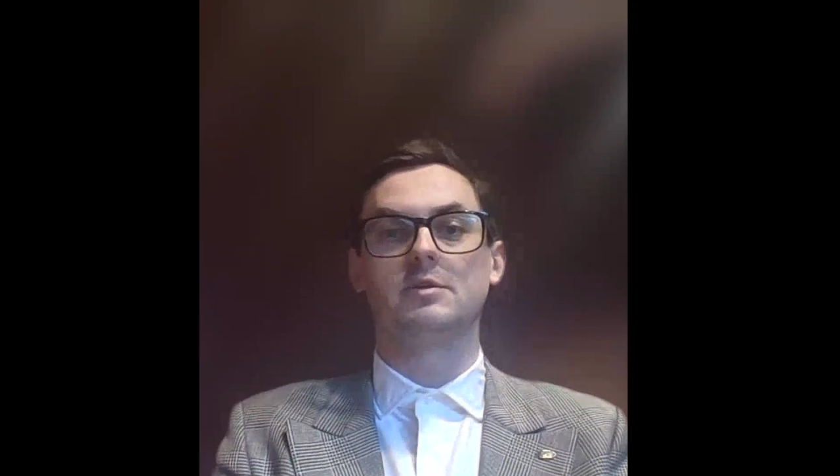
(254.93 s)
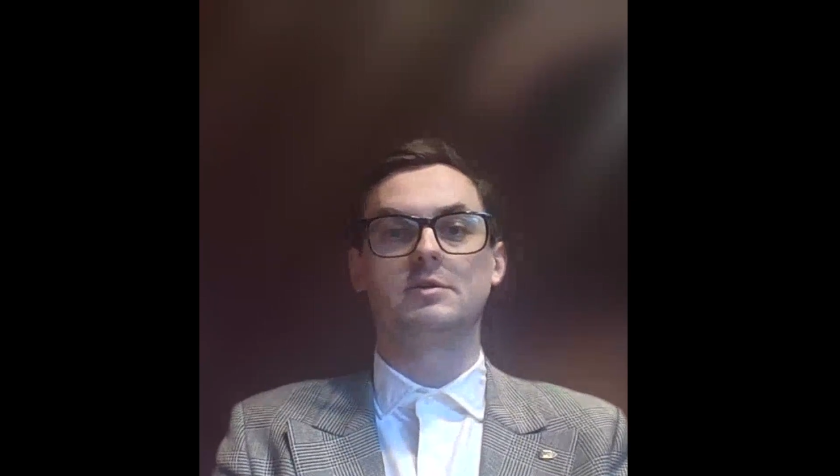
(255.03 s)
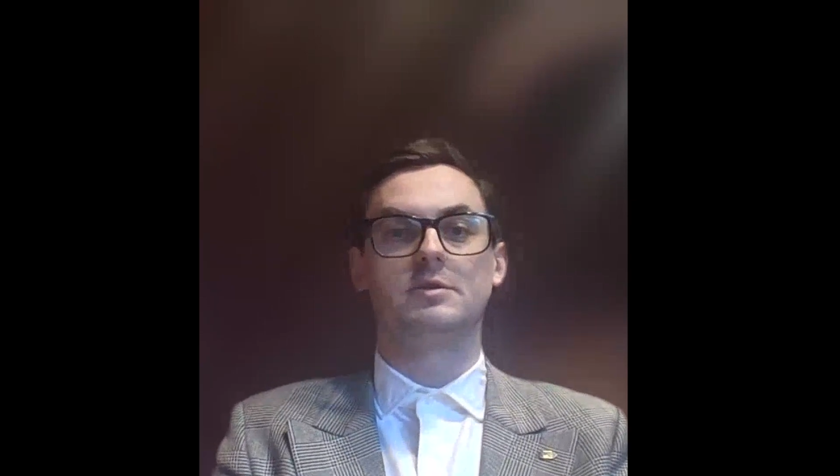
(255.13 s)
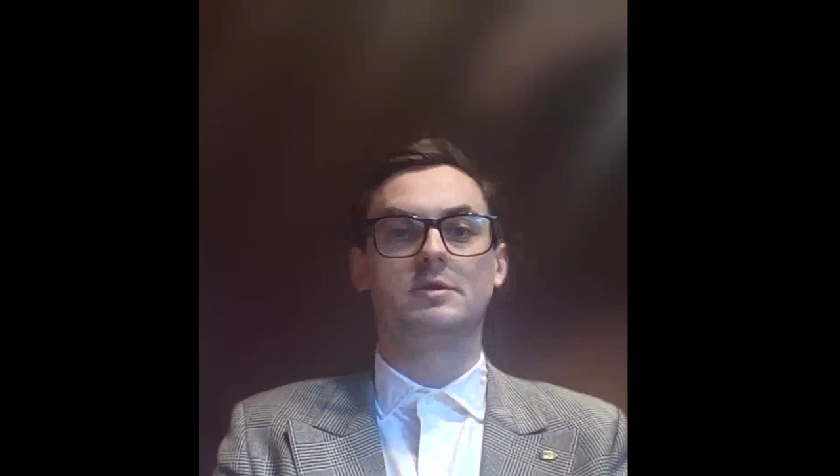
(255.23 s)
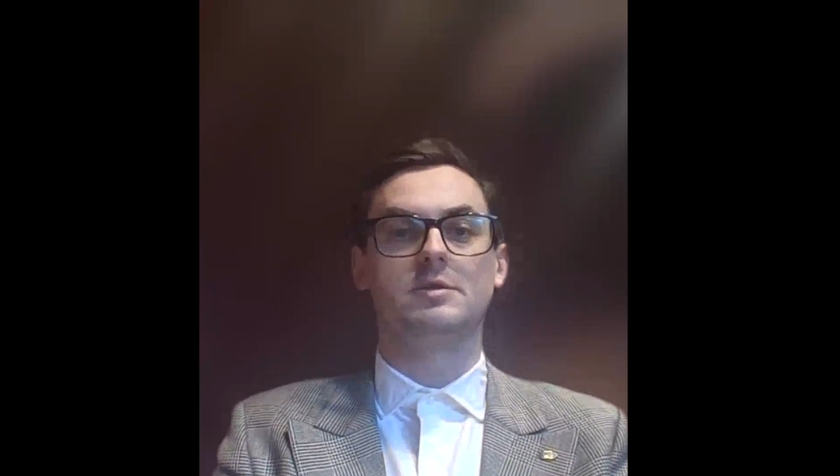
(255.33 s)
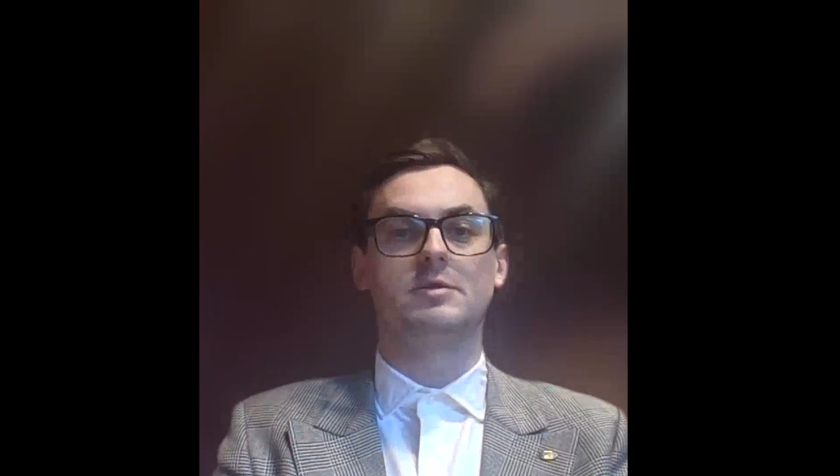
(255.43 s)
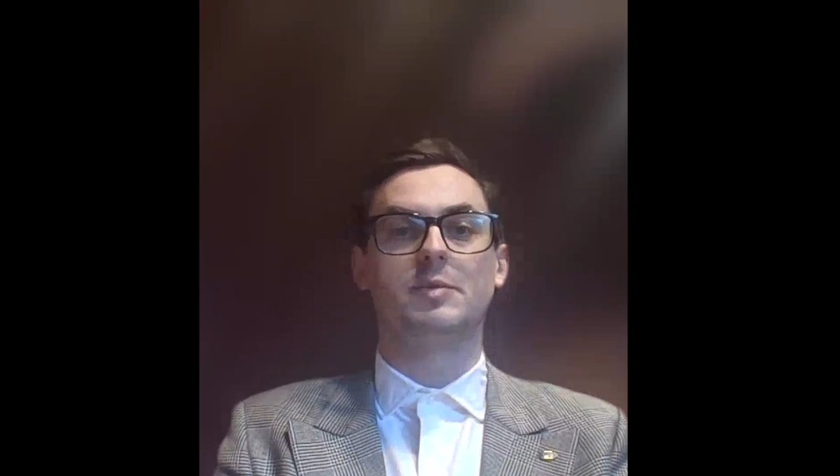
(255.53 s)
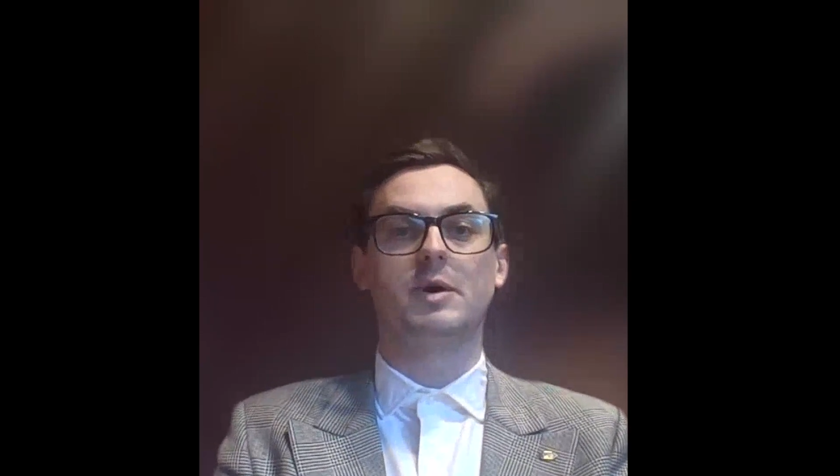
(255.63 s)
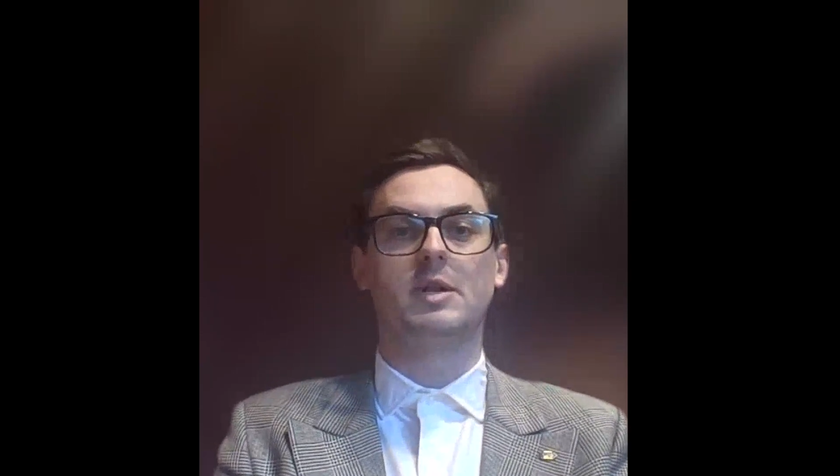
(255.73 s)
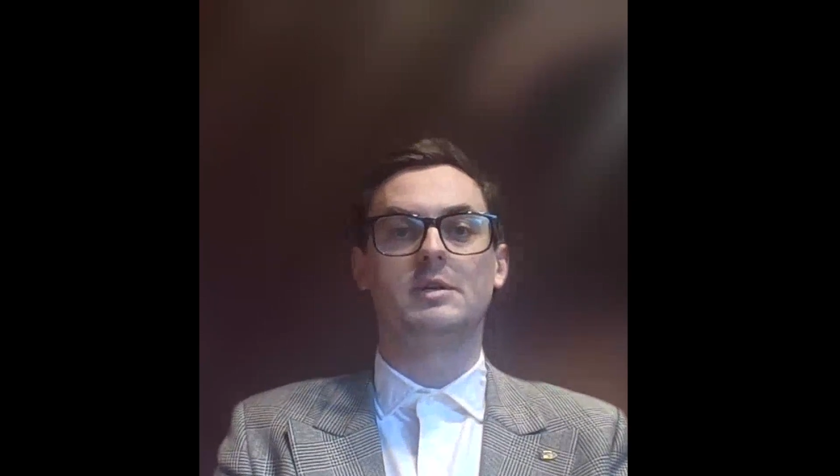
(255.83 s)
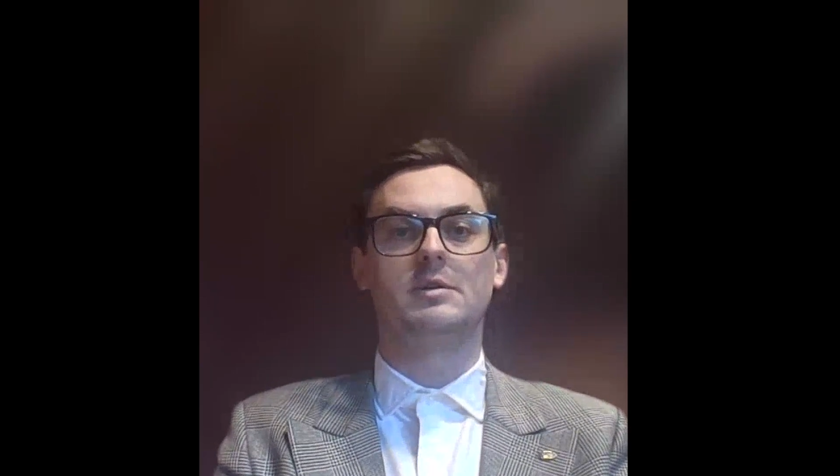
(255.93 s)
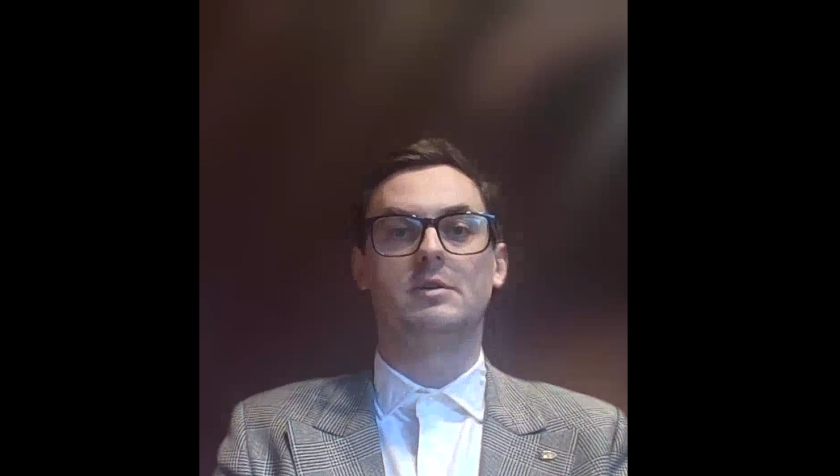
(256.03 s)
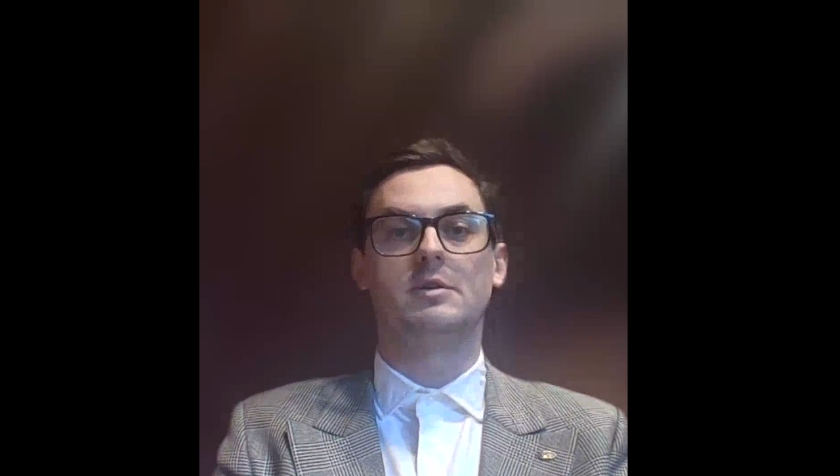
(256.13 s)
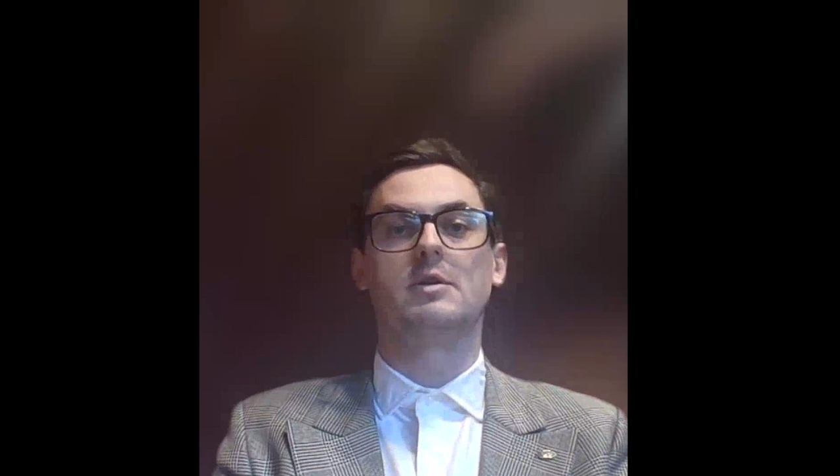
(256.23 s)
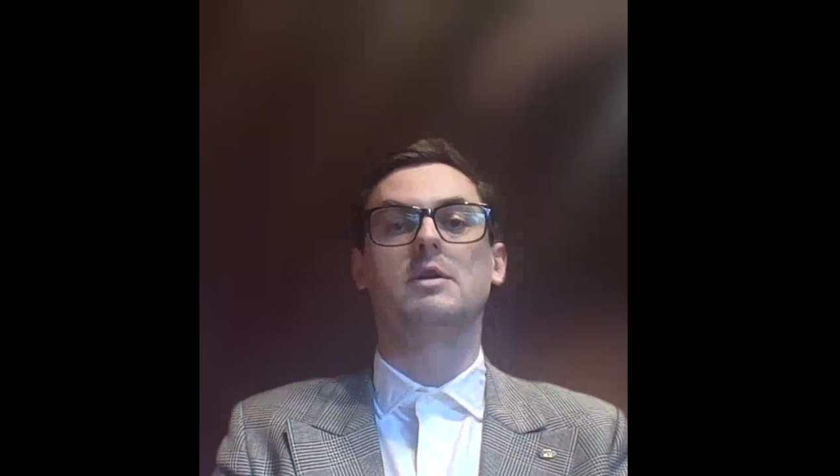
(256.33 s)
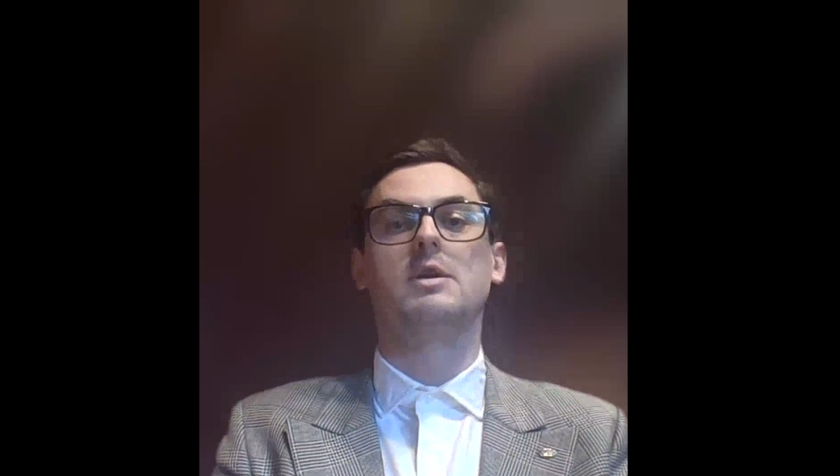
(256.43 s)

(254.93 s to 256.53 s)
to Poland or